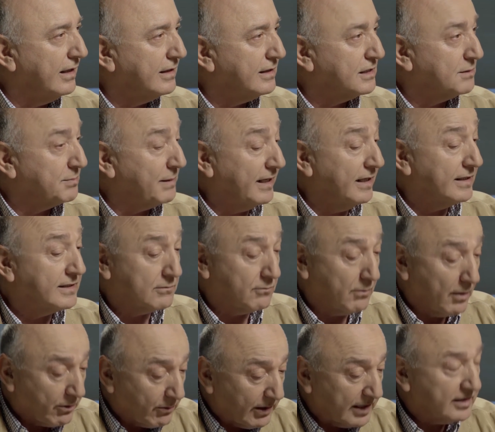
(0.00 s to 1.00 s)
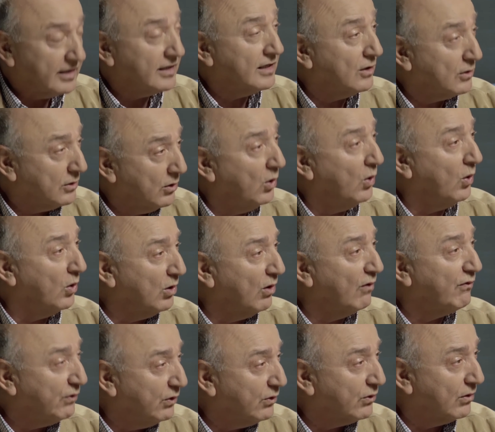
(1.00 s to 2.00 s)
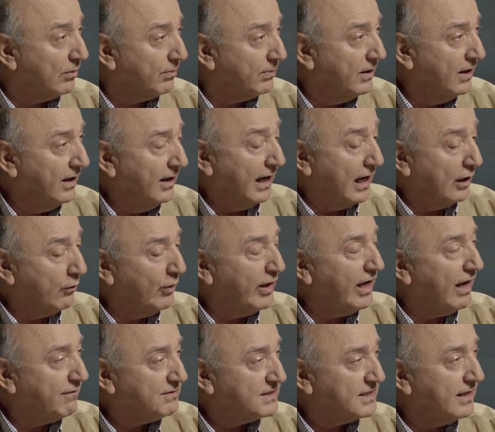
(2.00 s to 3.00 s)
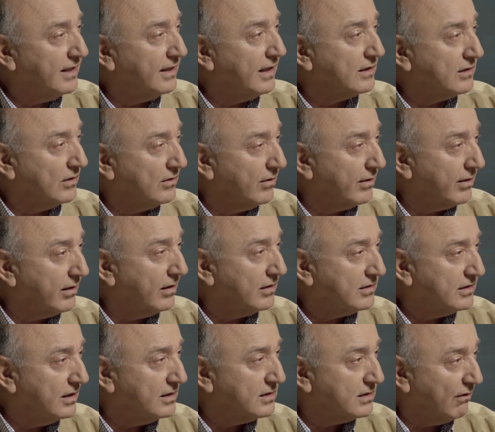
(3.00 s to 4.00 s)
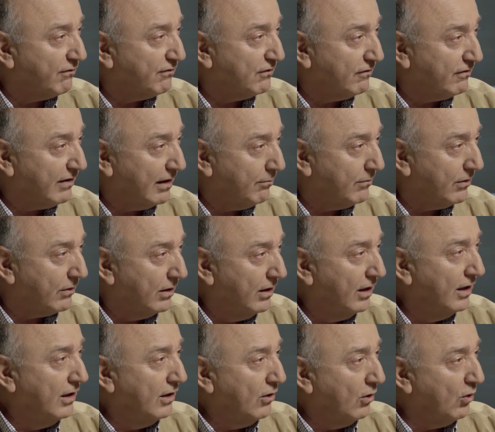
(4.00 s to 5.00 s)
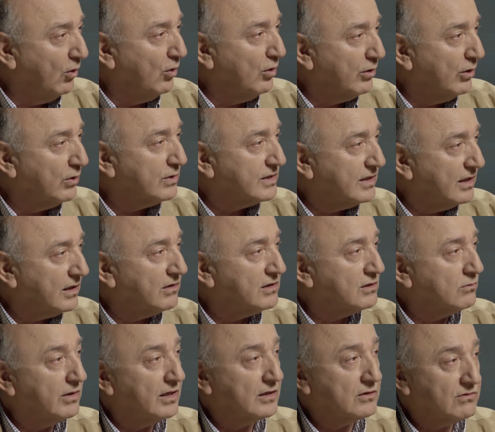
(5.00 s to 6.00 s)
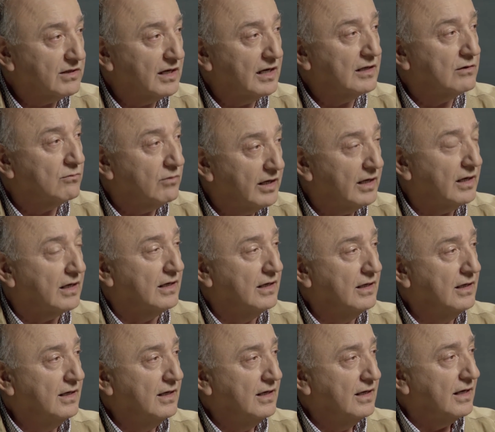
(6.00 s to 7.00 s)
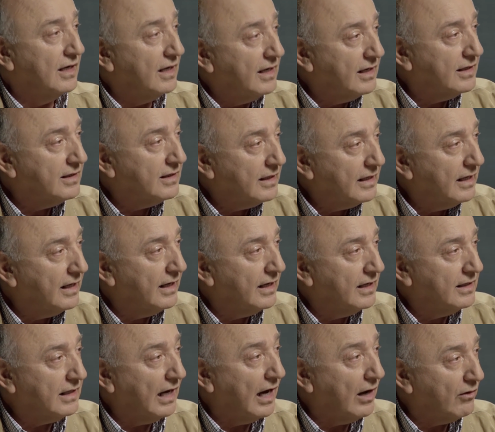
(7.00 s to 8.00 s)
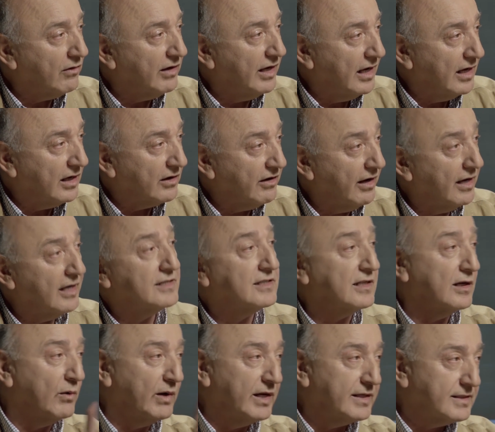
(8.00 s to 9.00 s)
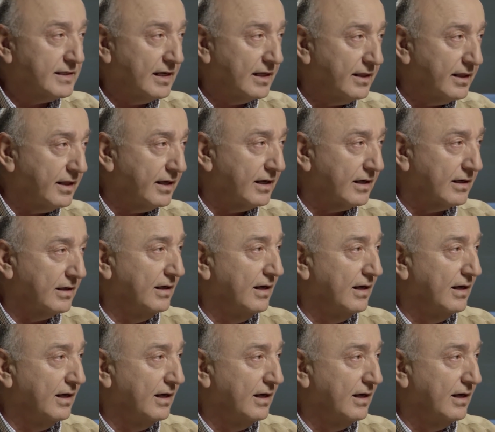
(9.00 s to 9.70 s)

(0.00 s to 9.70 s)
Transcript: Spain. It's threatening the whole of Europe. And we have seen that on the 13th of November, all those terrorists were trained where in our area, and they were sent there.